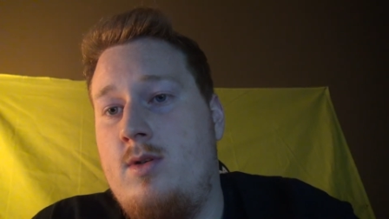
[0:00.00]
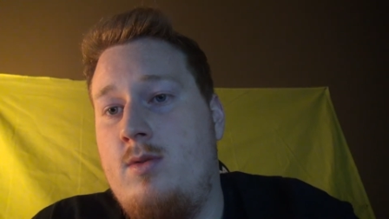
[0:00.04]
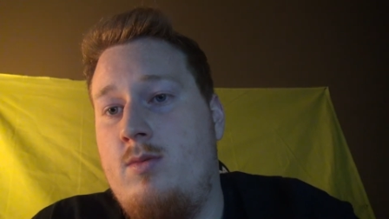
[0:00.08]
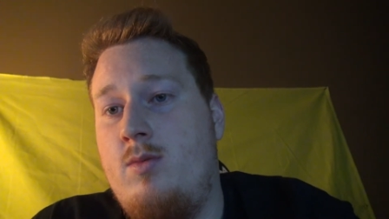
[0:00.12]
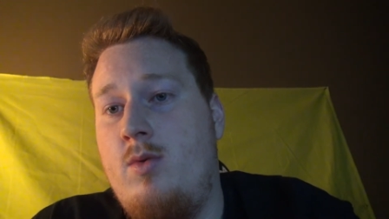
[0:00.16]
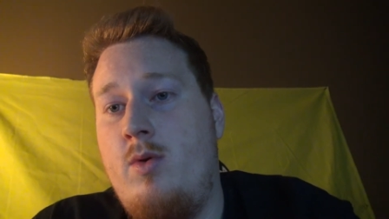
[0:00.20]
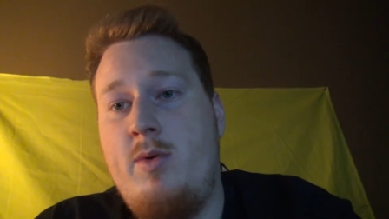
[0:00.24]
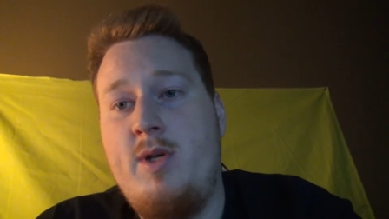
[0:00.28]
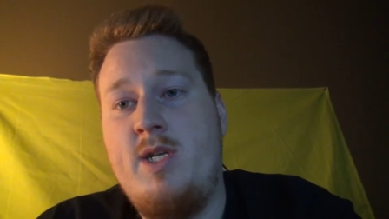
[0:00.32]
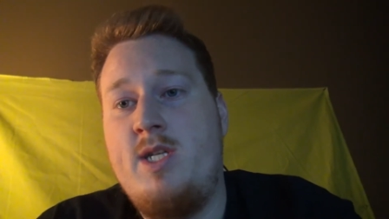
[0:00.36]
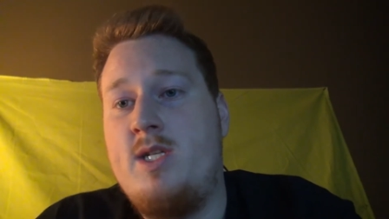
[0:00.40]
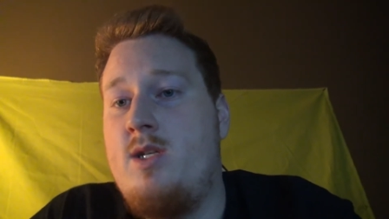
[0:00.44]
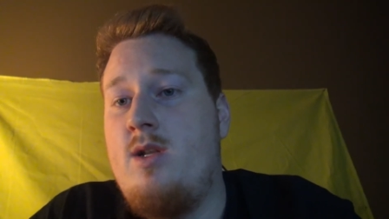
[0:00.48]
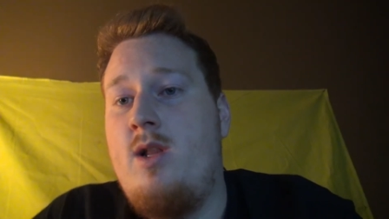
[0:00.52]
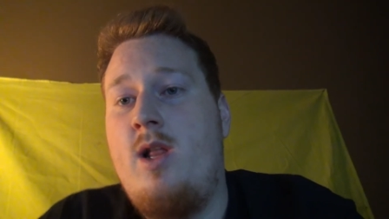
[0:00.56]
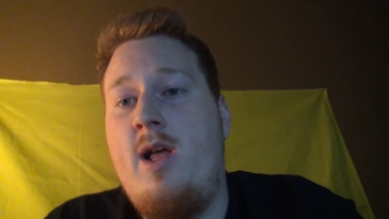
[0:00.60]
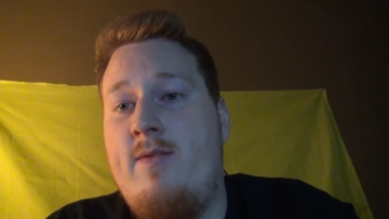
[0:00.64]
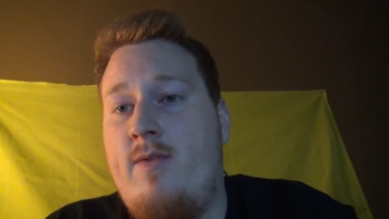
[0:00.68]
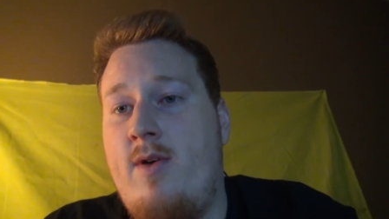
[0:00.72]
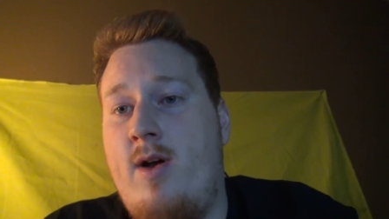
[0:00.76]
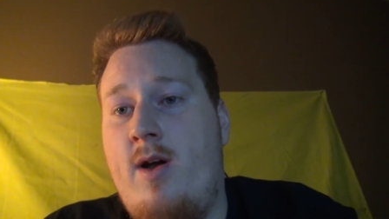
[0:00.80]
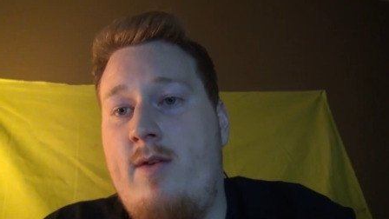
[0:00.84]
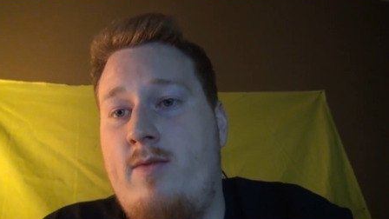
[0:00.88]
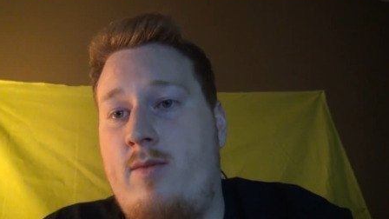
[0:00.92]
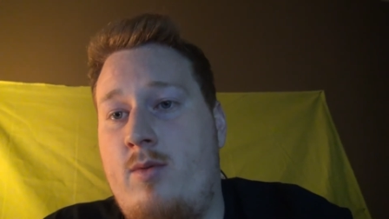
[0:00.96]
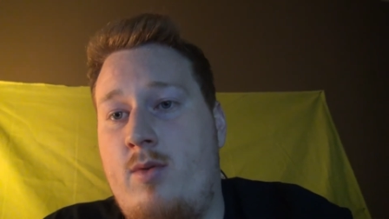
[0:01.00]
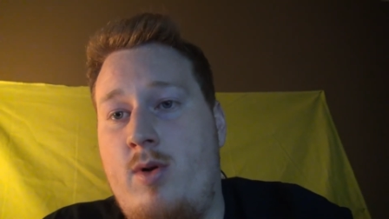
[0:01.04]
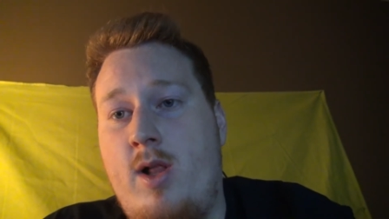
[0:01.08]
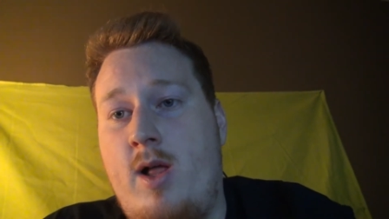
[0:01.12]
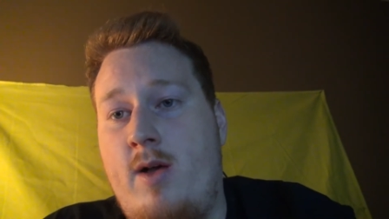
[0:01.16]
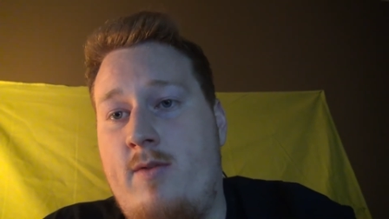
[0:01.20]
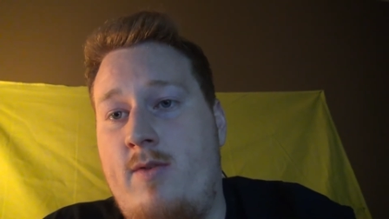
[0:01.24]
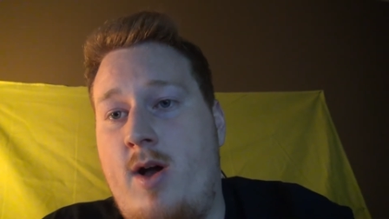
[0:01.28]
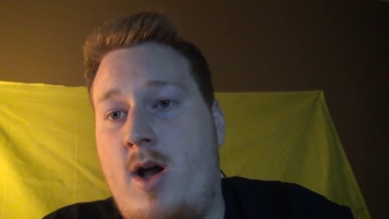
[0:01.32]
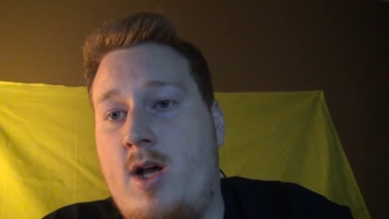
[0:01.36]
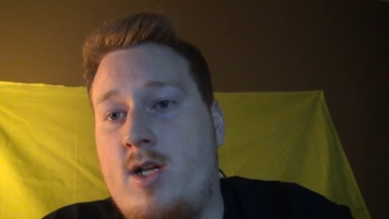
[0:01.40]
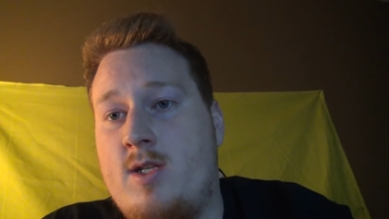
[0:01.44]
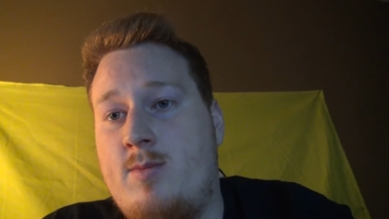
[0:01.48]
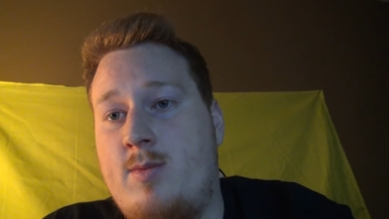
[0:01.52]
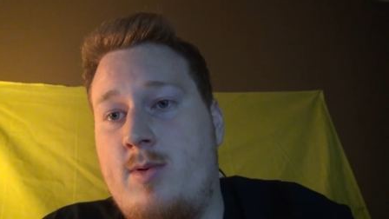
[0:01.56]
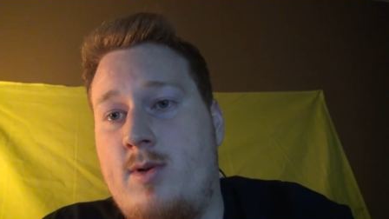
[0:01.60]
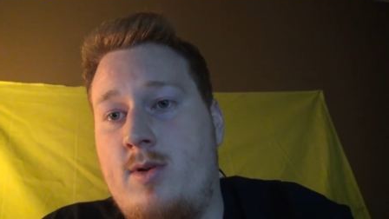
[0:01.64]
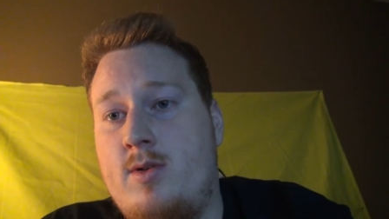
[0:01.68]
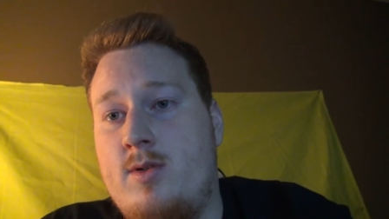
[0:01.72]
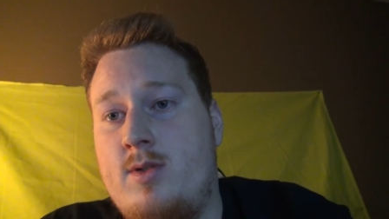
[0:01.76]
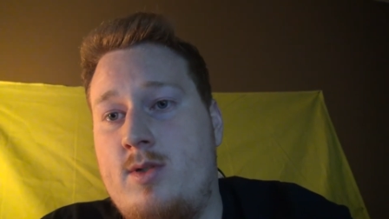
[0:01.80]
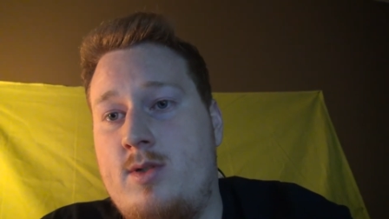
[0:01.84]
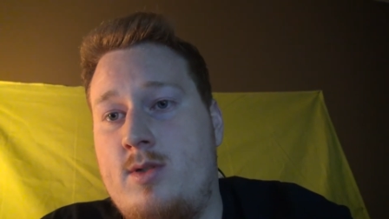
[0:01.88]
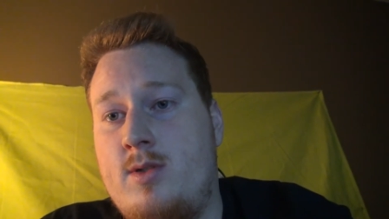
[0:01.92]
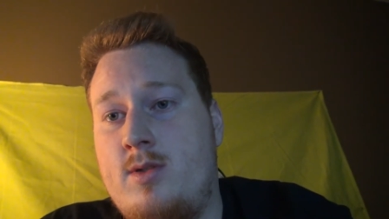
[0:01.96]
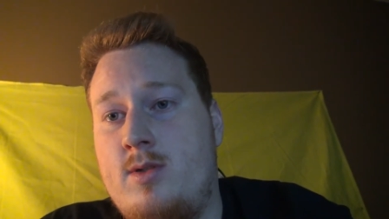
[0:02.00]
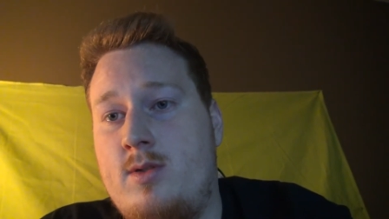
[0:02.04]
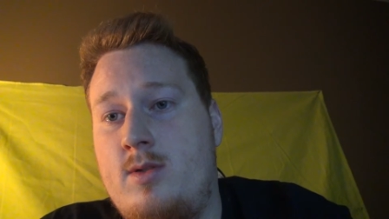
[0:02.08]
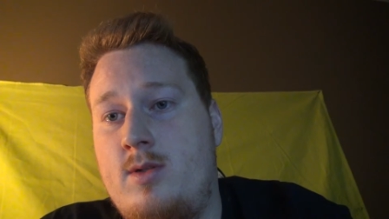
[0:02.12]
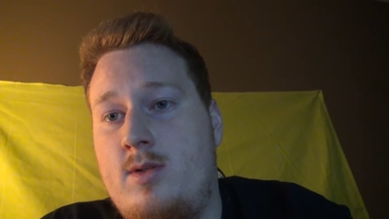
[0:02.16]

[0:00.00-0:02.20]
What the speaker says: Well, we'll have hospitals.